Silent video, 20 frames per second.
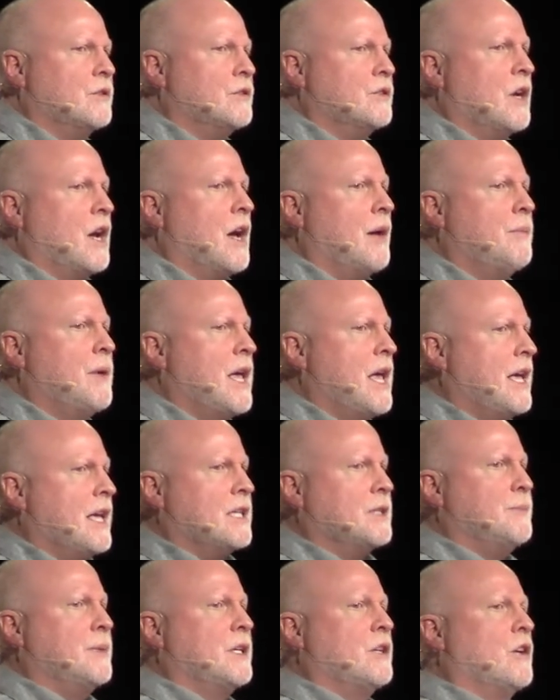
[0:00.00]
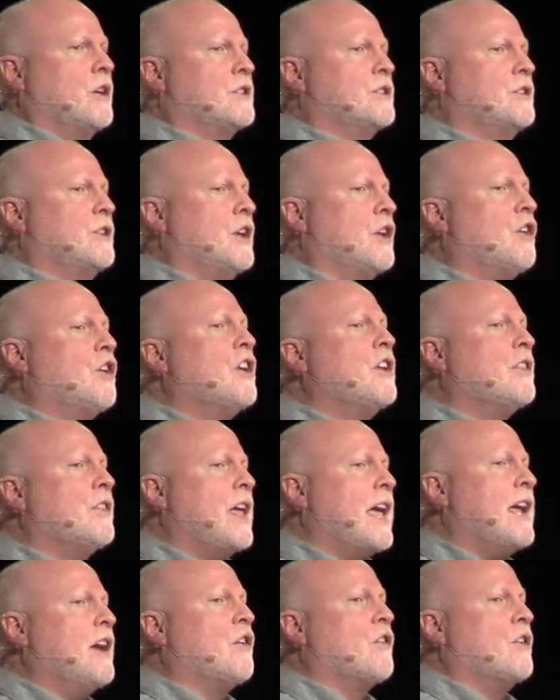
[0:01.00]
their job is because
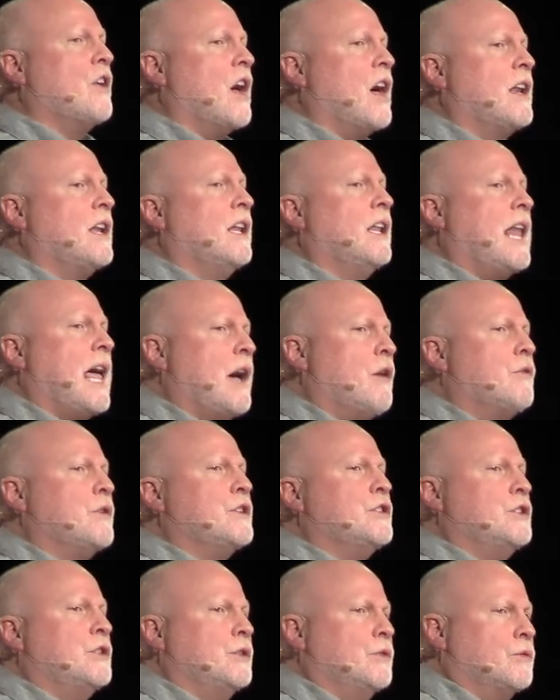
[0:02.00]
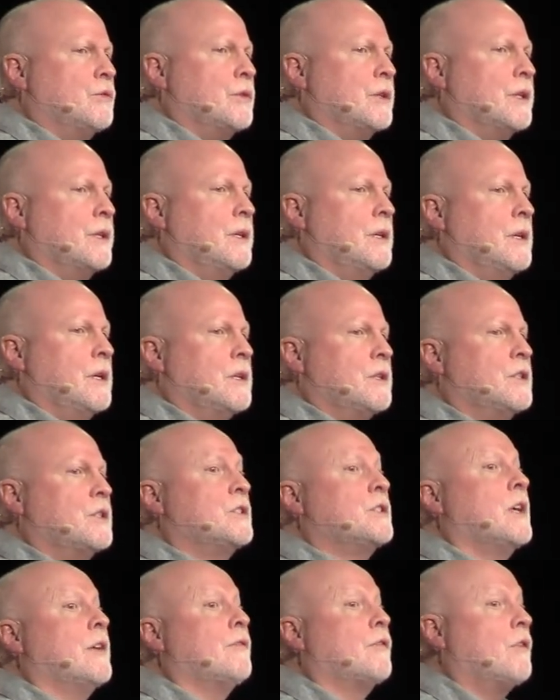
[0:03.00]
they are not allowing children to
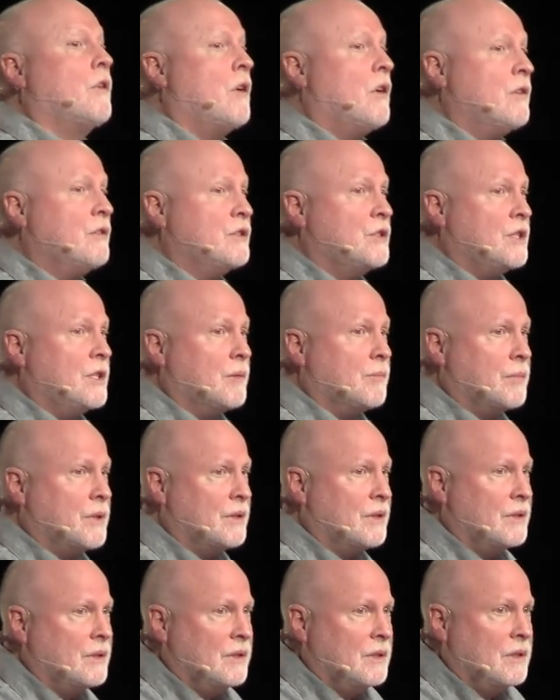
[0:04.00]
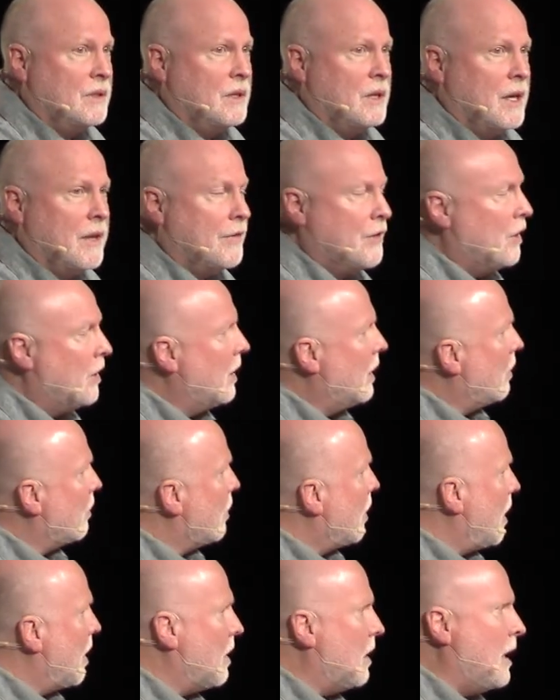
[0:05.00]
suffer hardship. They are
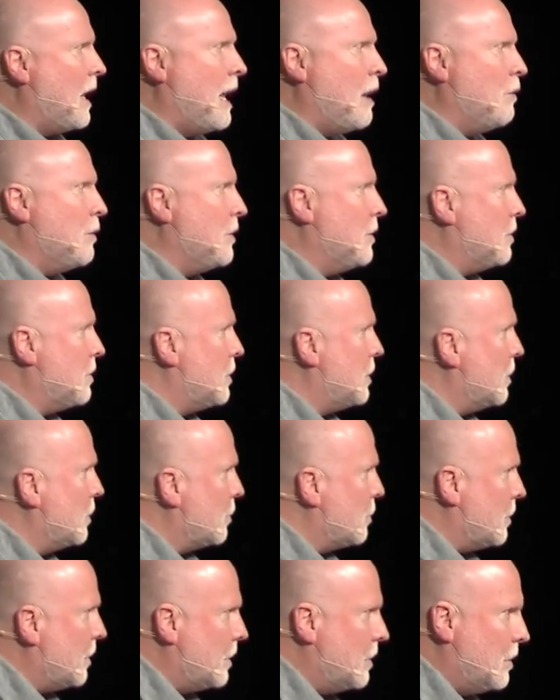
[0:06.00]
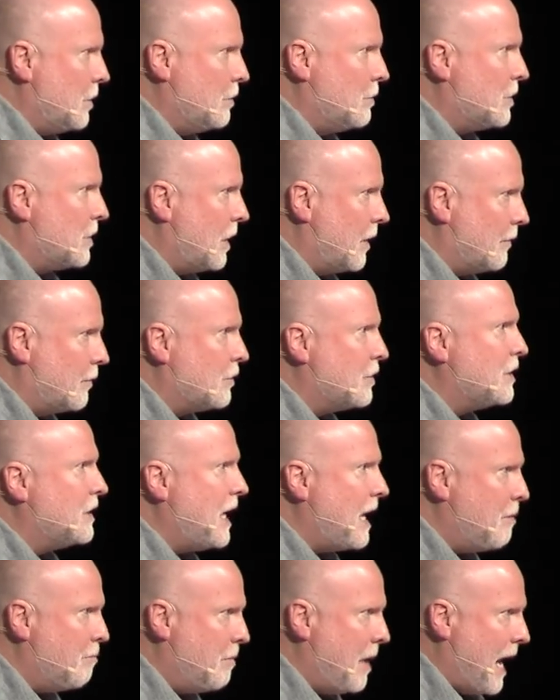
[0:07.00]
not allowing their children to suffer
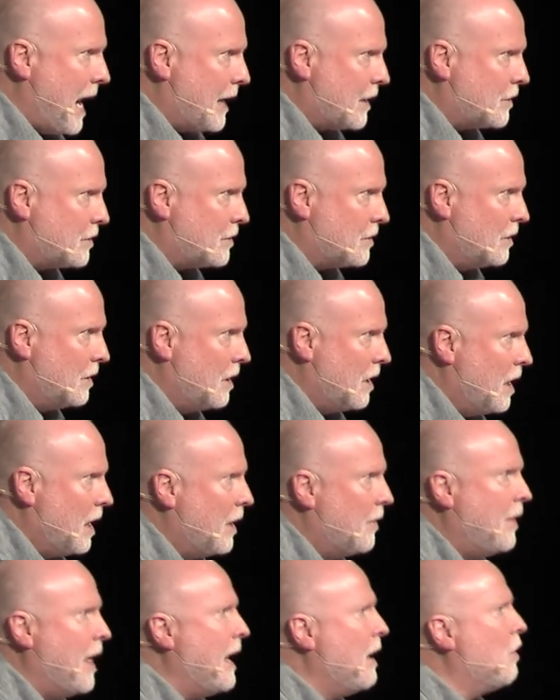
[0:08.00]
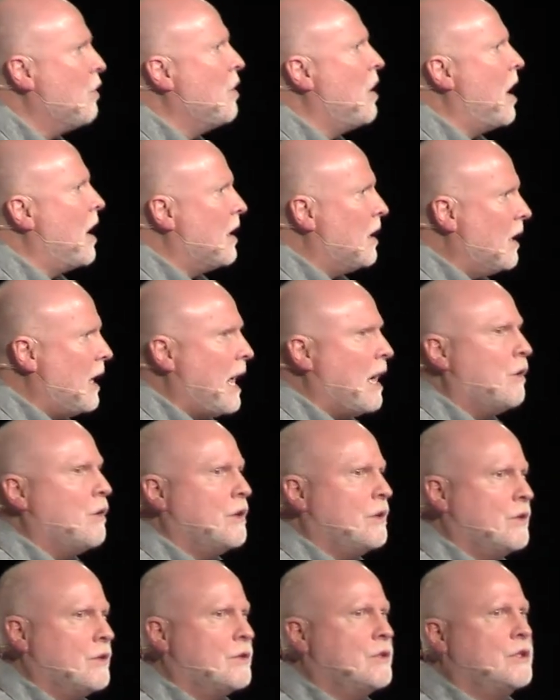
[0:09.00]
setbacks. They are not
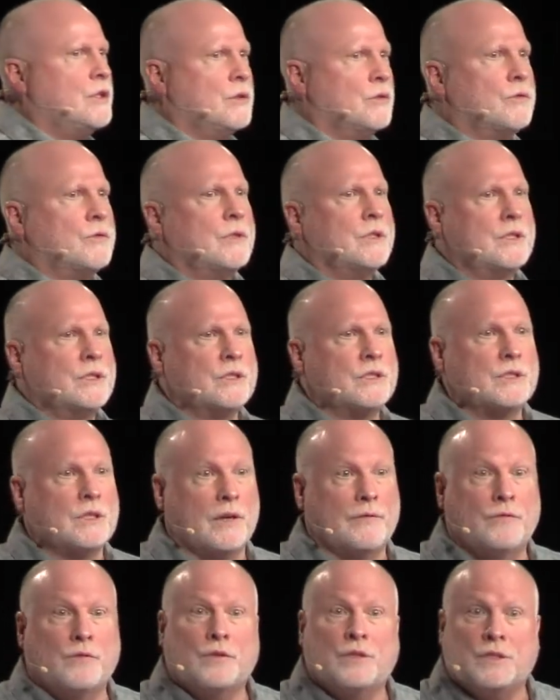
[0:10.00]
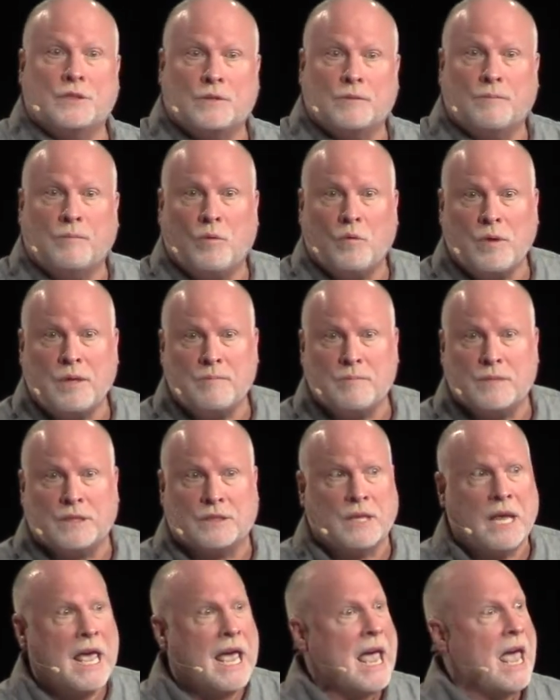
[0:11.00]
allowing their children to suffer
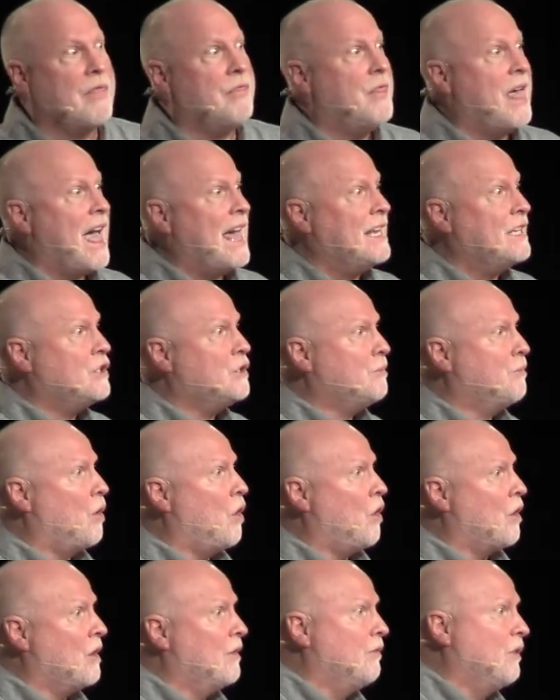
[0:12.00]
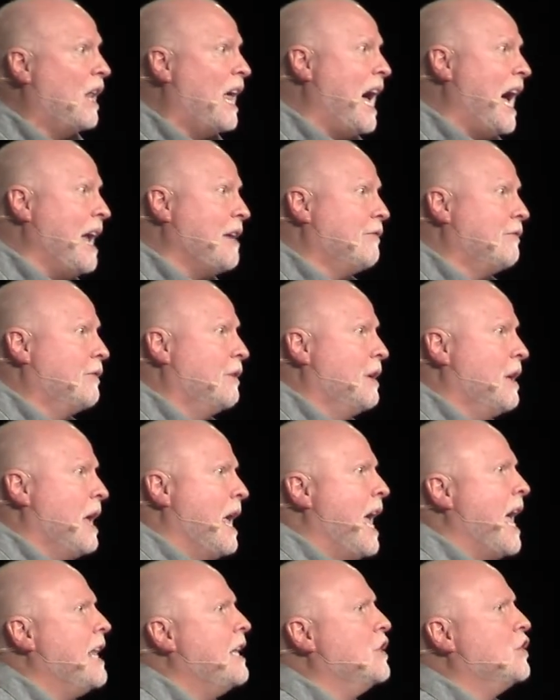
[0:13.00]
disappointments. And that is a part of life.
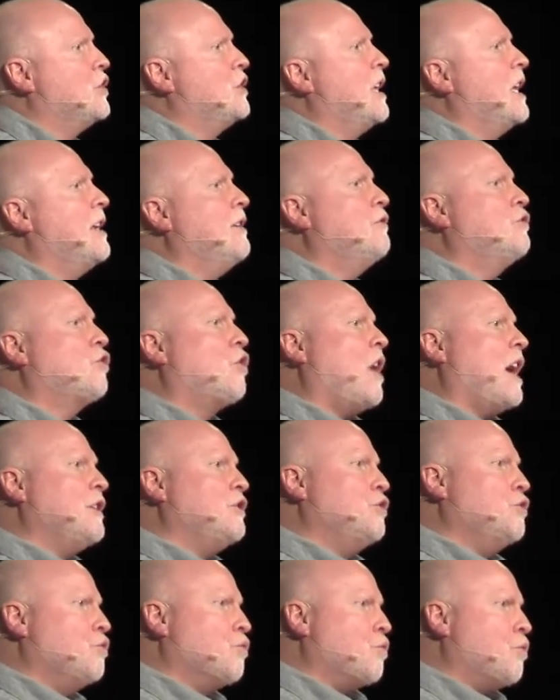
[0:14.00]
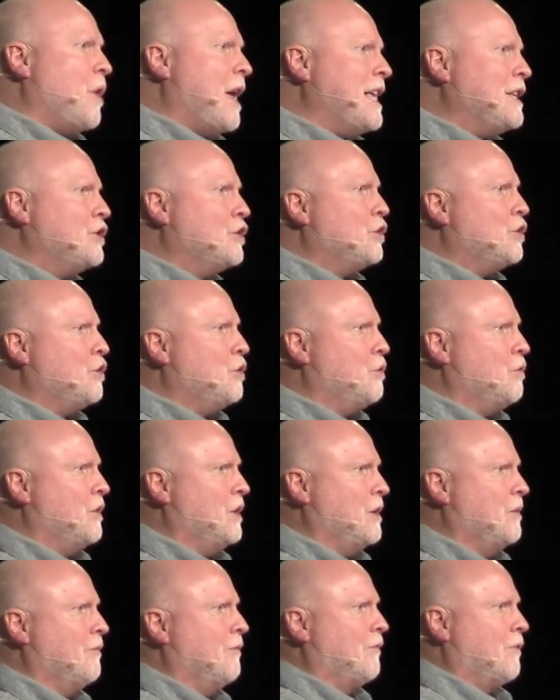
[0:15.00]
And instead of trying to rescue
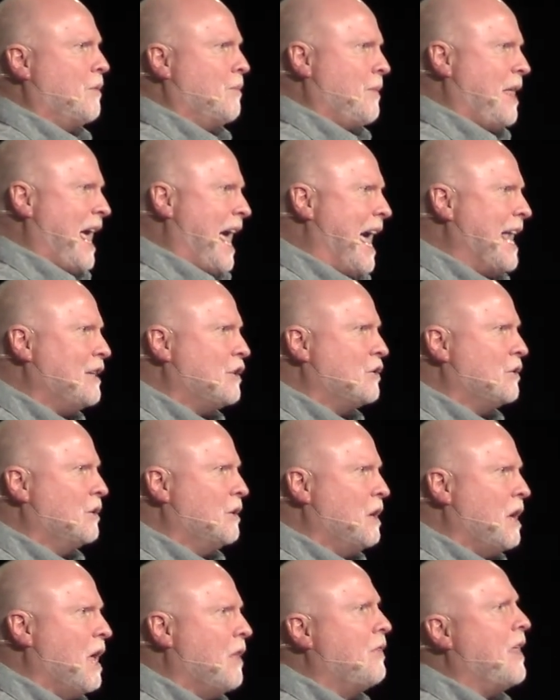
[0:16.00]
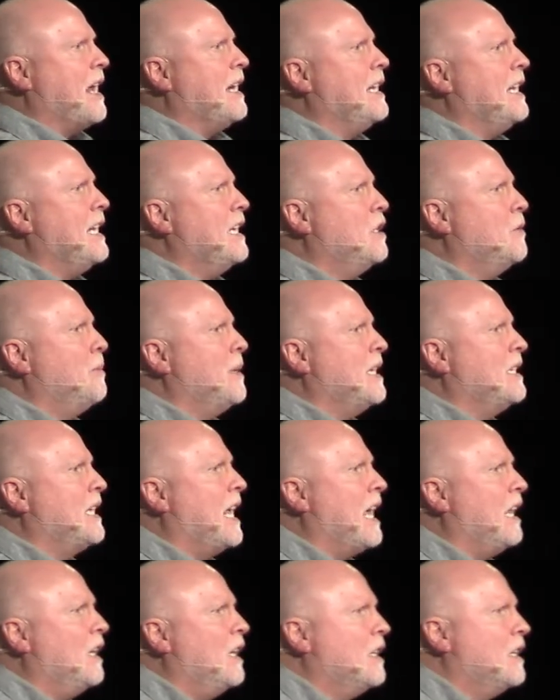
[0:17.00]
them from that, they need to be
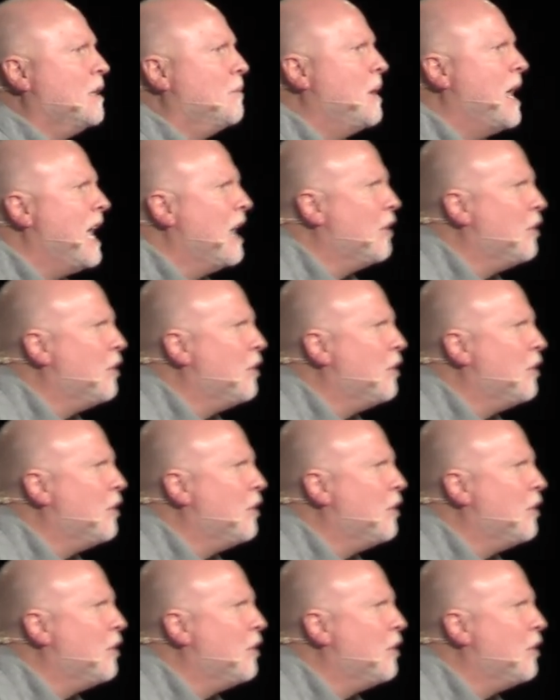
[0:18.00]
telling them,